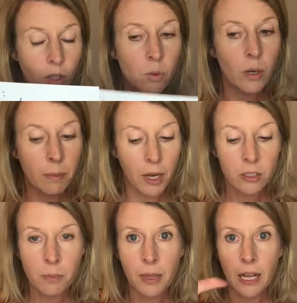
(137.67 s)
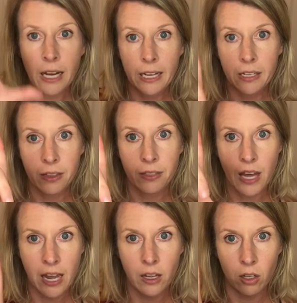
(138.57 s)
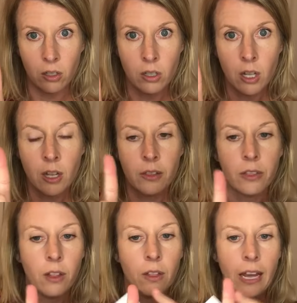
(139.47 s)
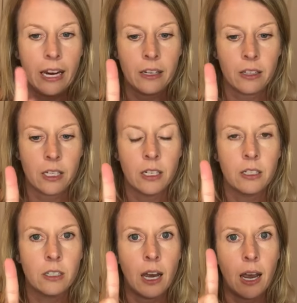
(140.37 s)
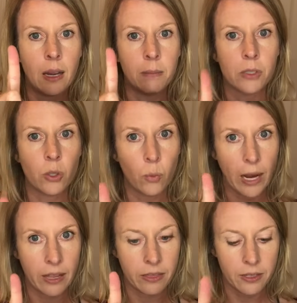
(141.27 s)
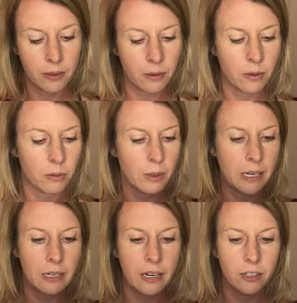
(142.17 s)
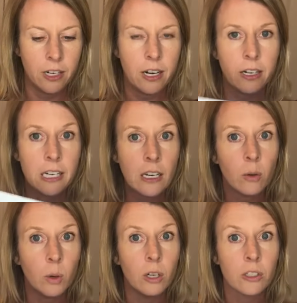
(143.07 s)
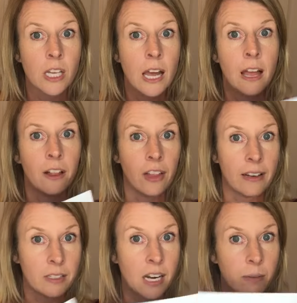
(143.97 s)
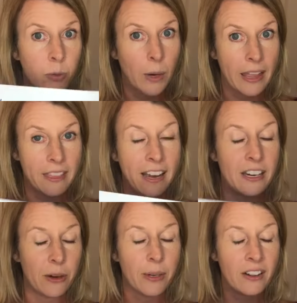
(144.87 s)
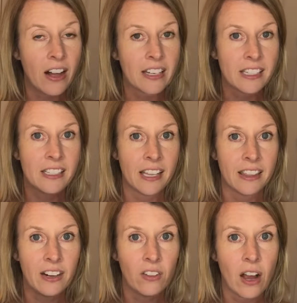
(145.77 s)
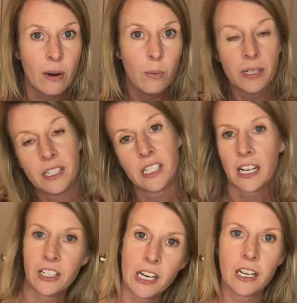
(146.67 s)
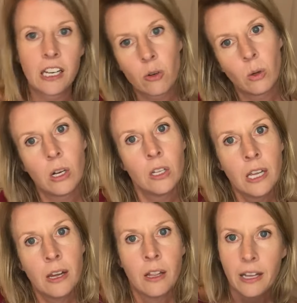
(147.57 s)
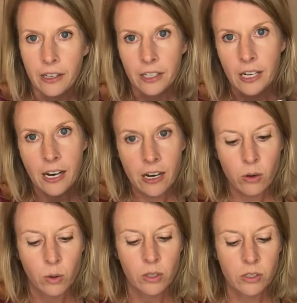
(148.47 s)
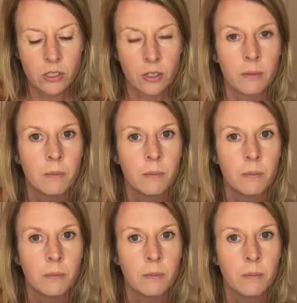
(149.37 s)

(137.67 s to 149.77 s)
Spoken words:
we multiply the L, the length times the width. Area equals length times width. I know in class I said that a lot. What does area equal? Area equals